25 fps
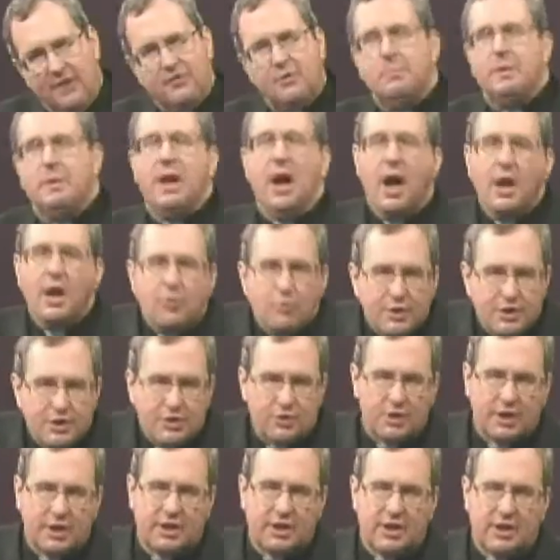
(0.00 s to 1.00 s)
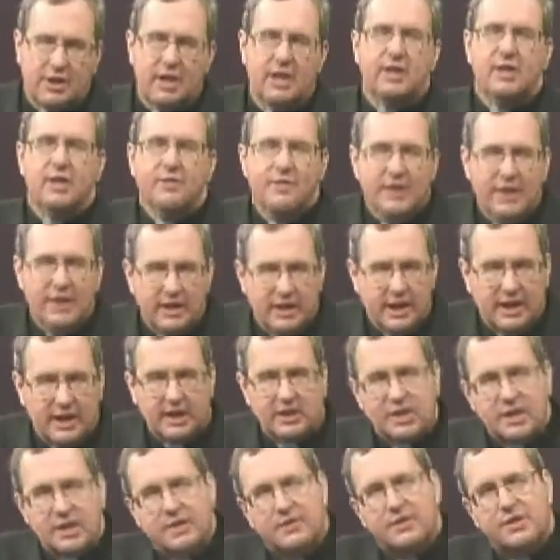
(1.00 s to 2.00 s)
have to be unrestricted in the via
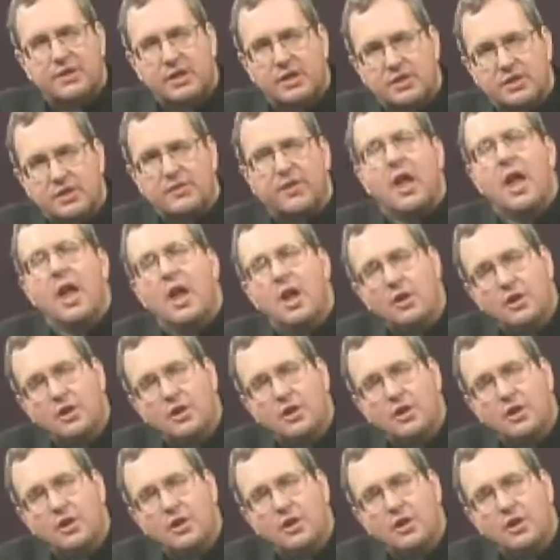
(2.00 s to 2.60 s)
negativa sense of